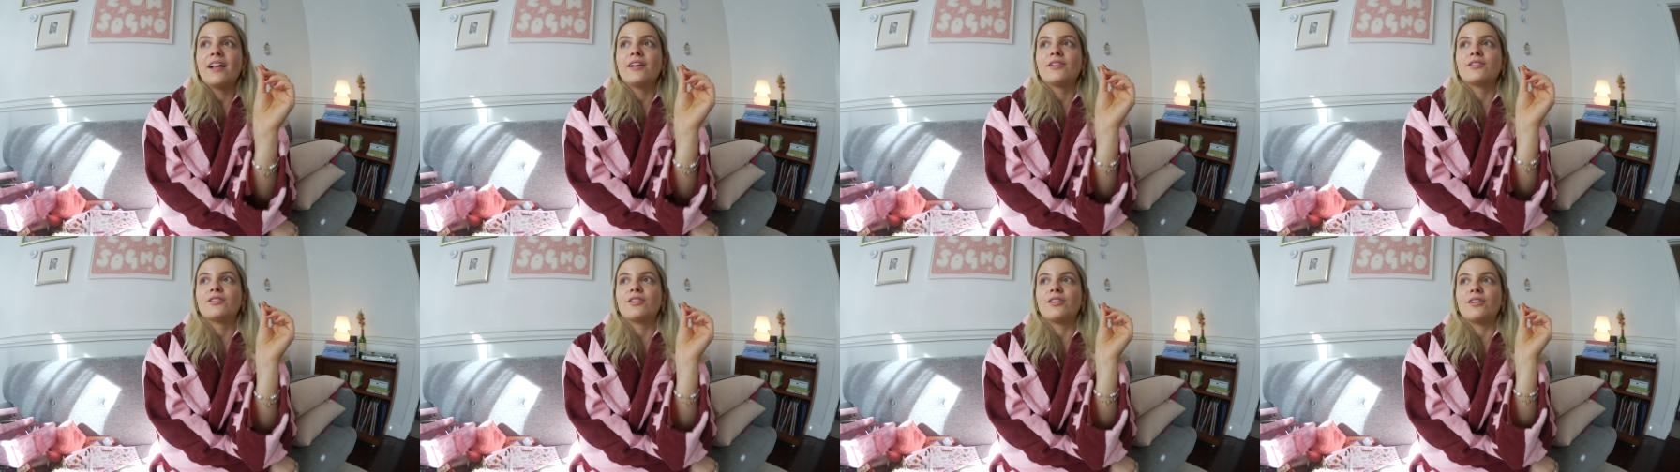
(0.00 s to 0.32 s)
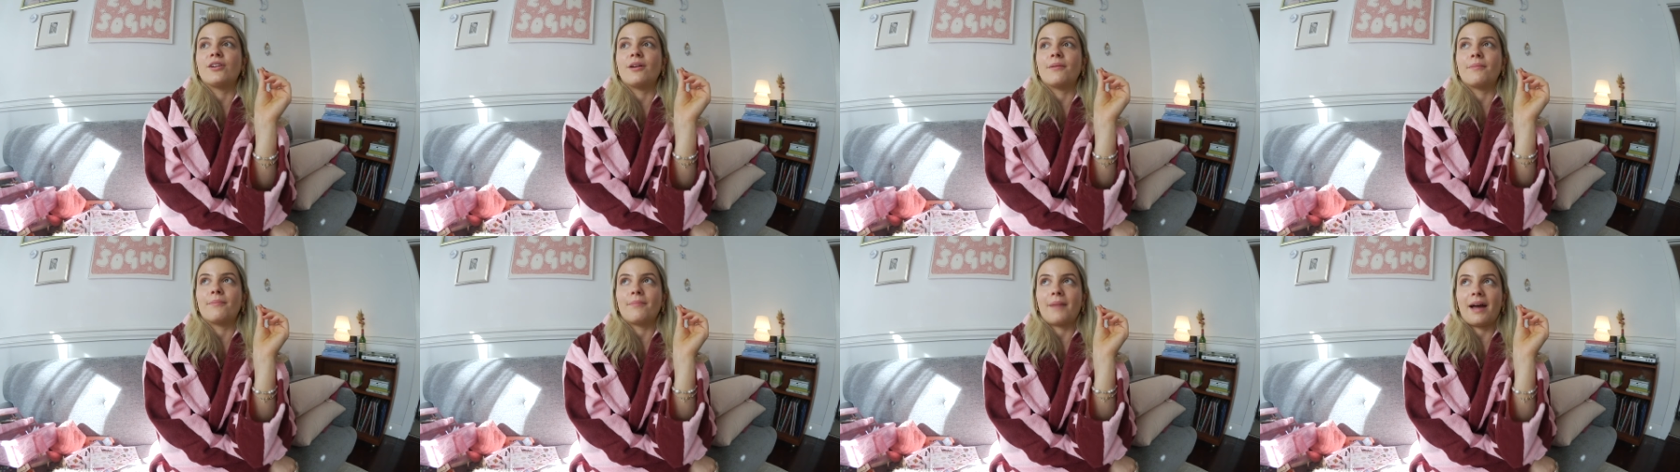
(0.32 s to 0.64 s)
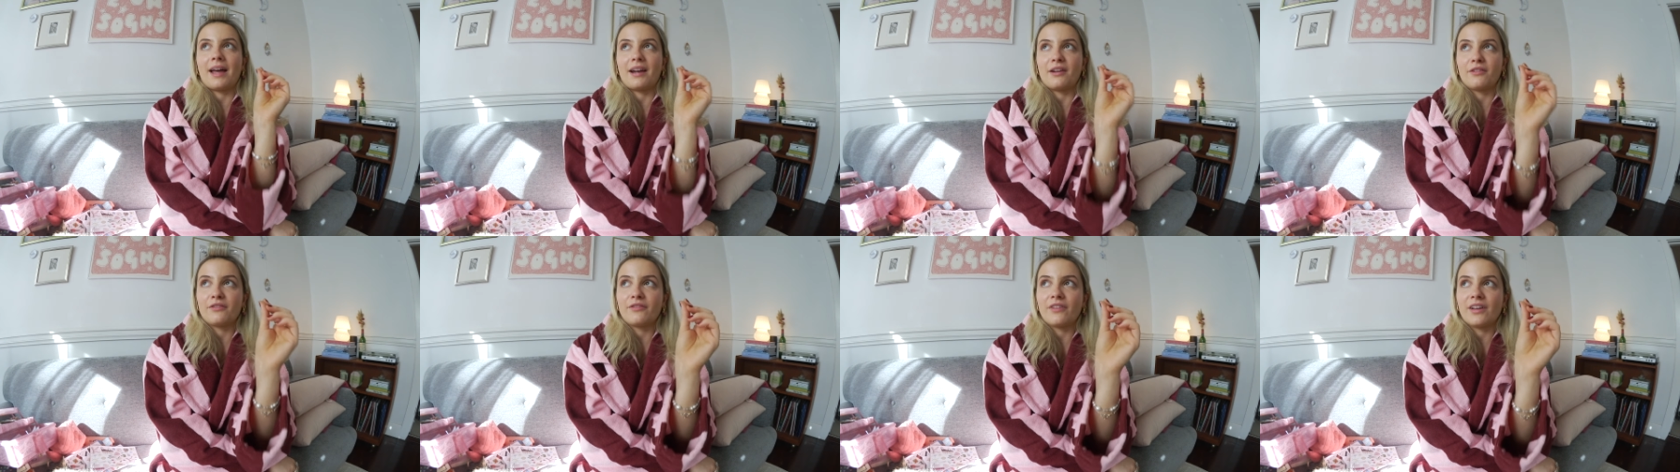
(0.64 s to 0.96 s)
to
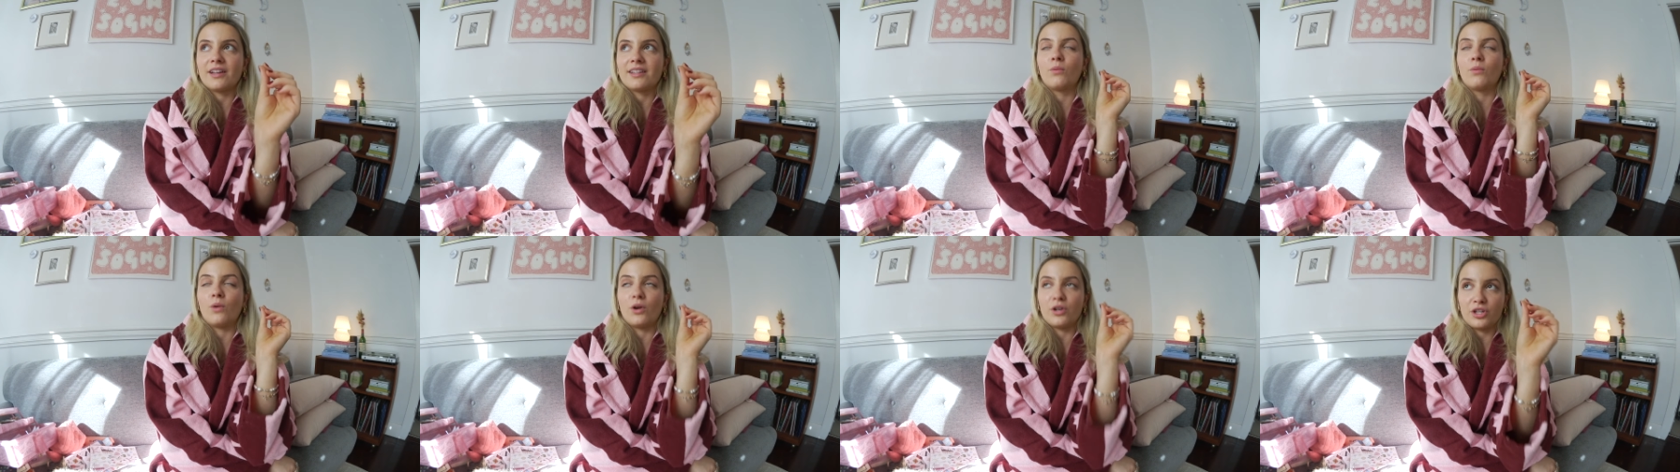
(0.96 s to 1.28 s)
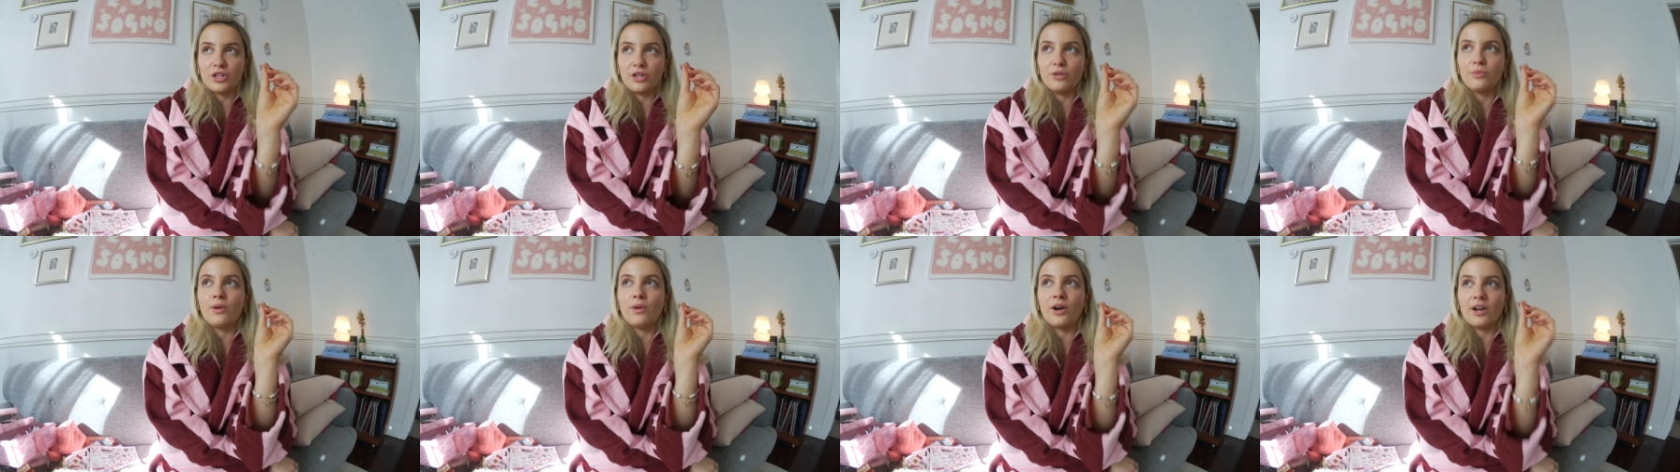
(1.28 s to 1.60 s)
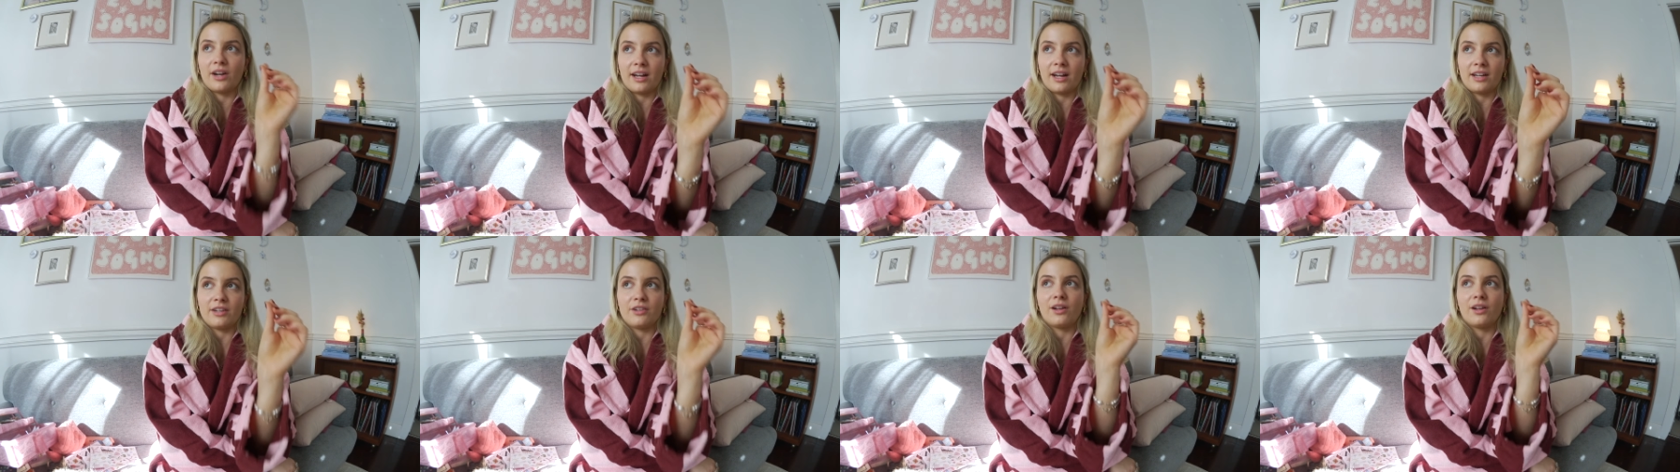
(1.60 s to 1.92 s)
manifest what you
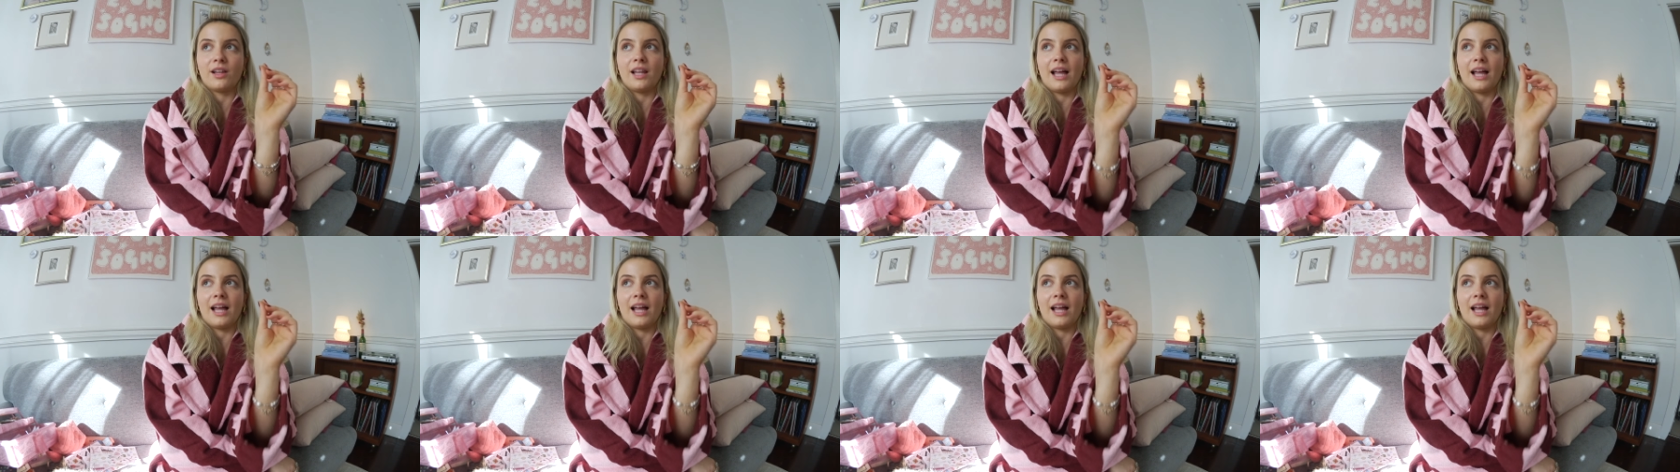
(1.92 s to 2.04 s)
want in your